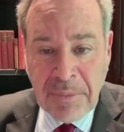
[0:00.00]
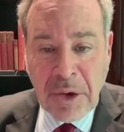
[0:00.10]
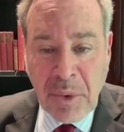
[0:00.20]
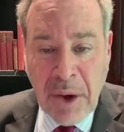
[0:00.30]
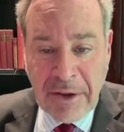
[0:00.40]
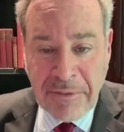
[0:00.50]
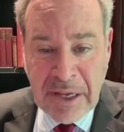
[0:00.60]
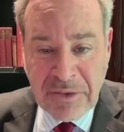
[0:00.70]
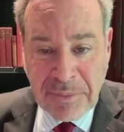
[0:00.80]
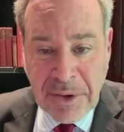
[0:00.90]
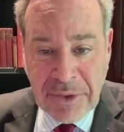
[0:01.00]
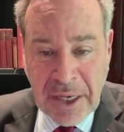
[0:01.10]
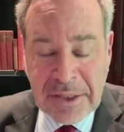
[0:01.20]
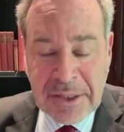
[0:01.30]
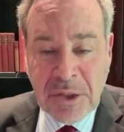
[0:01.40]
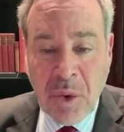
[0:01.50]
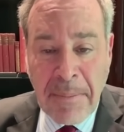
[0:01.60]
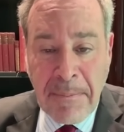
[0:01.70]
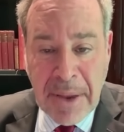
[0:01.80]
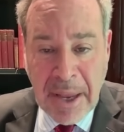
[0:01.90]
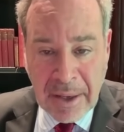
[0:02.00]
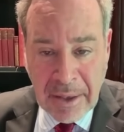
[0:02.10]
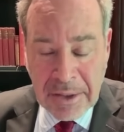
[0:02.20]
Your right of peaceful protest is quite big.